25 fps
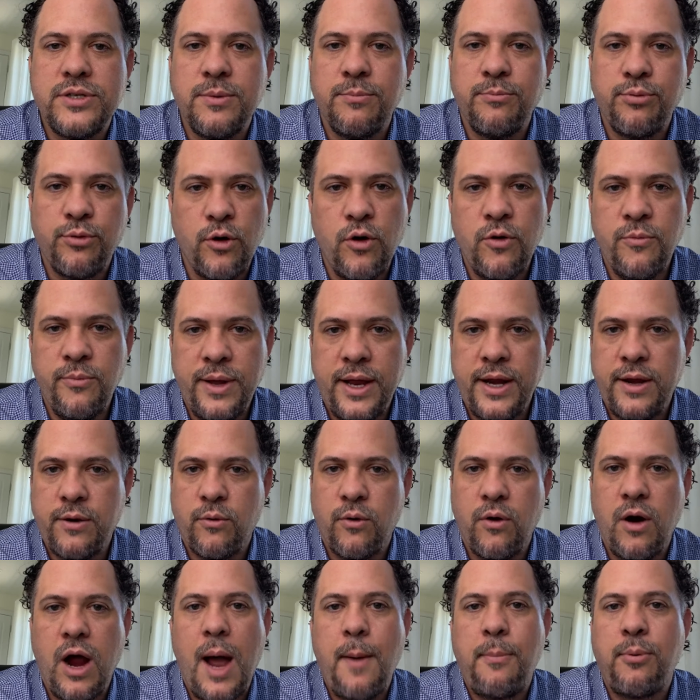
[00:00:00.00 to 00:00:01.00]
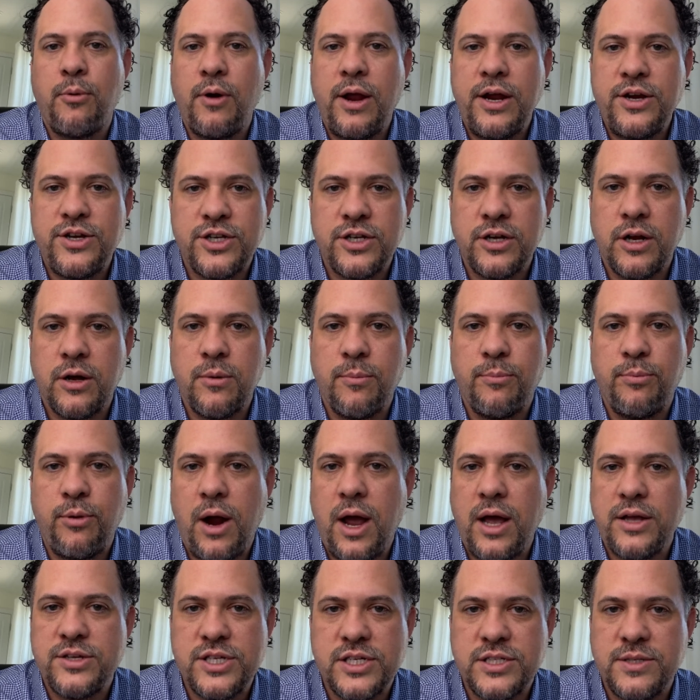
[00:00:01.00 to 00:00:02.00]
improvement or operational
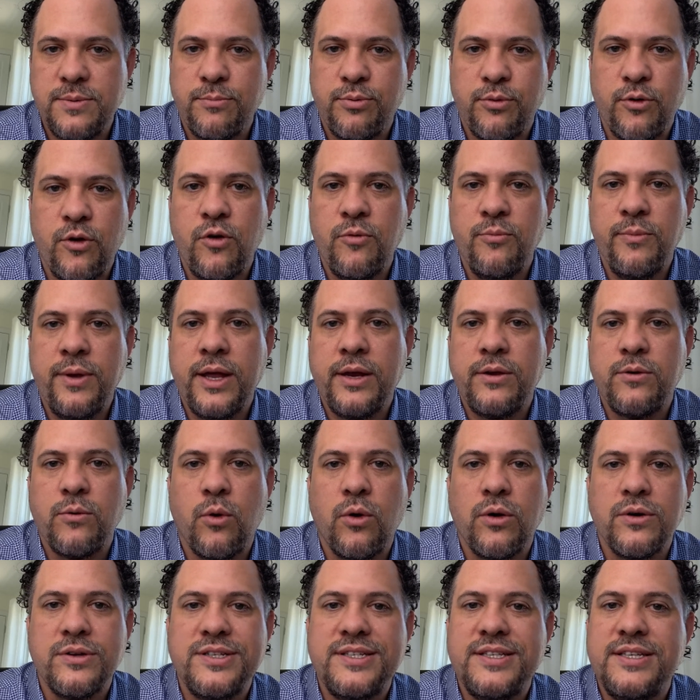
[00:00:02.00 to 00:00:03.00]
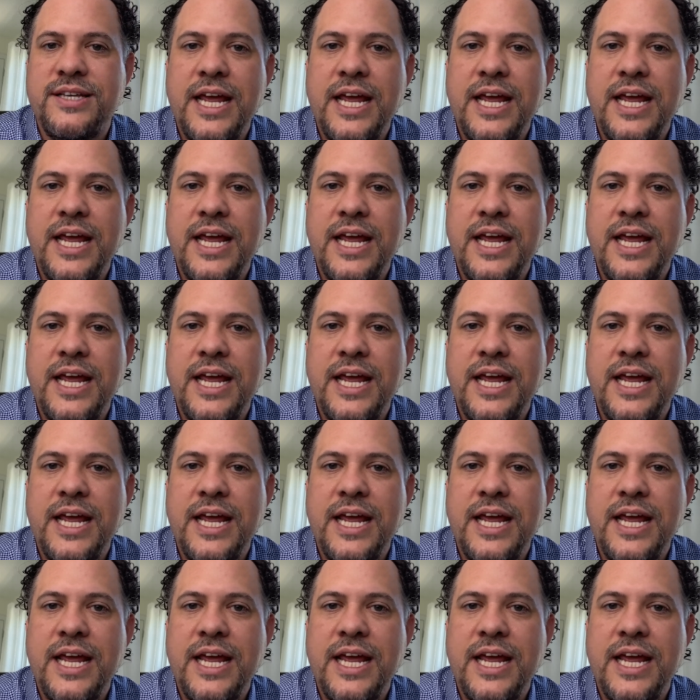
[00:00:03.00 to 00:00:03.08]
process improvement or